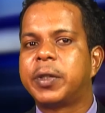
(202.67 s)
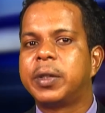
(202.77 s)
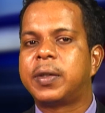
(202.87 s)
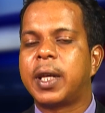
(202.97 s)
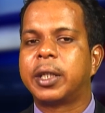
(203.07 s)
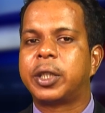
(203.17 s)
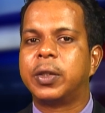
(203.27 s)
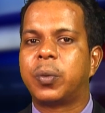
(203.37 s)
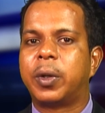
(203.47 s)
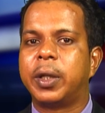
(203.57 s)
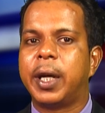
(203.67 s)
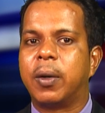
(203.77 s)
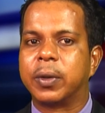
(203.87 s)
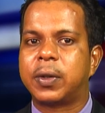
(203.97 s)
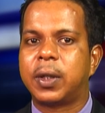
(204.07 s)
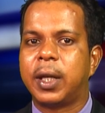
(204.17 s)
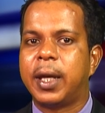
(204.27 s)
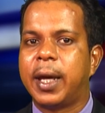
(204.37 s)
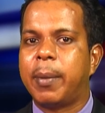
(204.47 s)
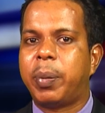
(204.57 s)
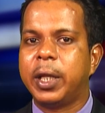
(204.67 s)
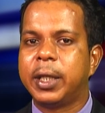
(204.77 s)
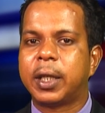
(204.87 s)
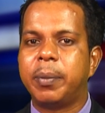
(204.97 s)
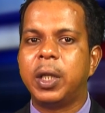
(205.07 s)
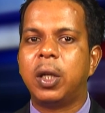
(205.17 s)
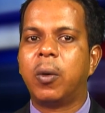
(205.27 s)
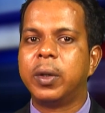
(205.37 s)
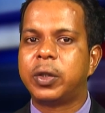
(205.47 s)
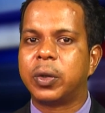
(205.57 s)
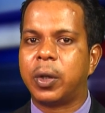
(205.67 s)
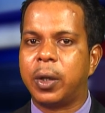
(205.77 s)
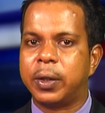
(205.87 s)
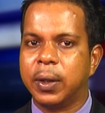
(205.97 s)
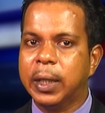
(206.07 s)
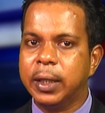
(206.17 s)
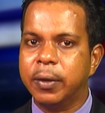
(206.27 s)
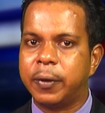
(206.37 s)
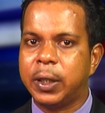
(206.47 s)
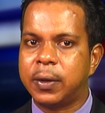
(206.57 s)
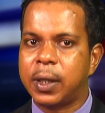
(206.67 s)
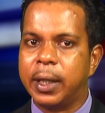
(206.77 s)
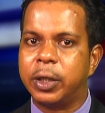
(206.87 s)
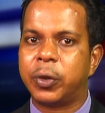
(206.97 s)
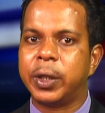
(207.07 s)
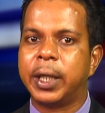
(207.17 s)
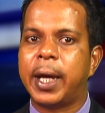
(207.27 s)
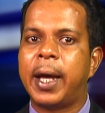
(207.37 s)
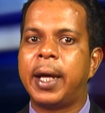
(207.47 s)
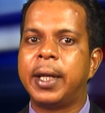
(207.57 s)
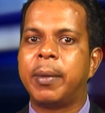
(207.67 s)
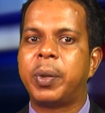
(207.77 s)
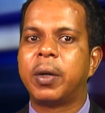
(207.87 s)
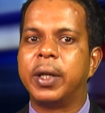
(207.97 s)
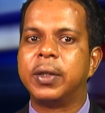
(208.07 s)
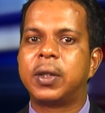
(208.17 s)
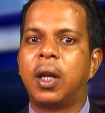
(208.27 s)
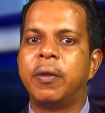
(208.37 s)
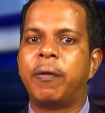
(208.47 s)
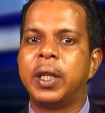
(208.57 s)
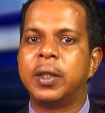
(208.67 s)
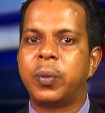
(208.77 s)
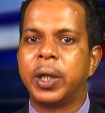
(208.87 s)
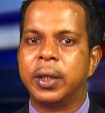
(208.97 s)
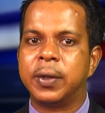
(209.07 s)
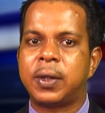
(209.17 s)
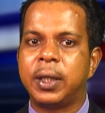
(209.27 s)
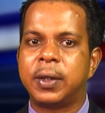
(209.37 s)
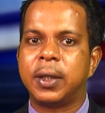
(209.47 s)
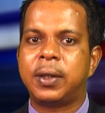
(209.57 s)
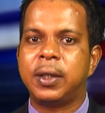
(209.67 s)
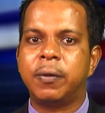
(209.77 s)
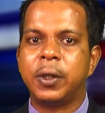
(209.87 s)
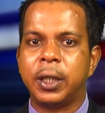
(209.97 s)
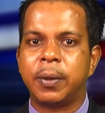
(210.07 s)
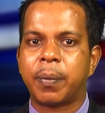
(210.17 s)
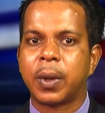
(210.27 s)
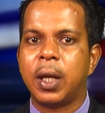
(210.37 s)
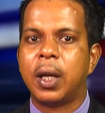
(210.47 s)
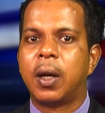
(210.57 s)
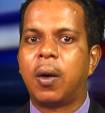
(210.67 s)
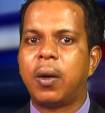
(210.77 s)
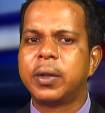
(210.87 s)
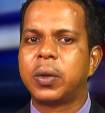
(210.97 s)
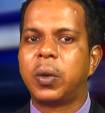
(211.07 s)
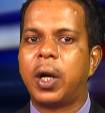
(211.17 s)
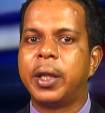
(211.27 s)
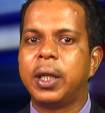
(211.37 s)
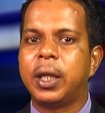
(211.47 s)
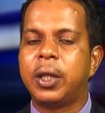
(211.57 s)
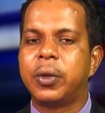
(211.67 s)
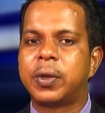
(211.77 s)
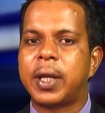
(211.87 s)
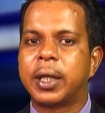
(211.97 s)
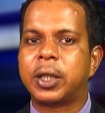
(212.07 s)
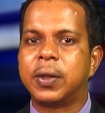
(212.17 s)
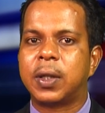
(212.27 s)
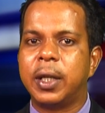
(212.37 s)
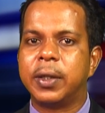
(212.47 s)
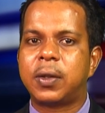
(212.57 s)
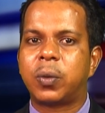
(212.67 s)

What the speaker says: the sanctions were announced. A plane can be loaned to her to leave, he said during an appearance on Venezuelan state TV. Also on the EU sanctions list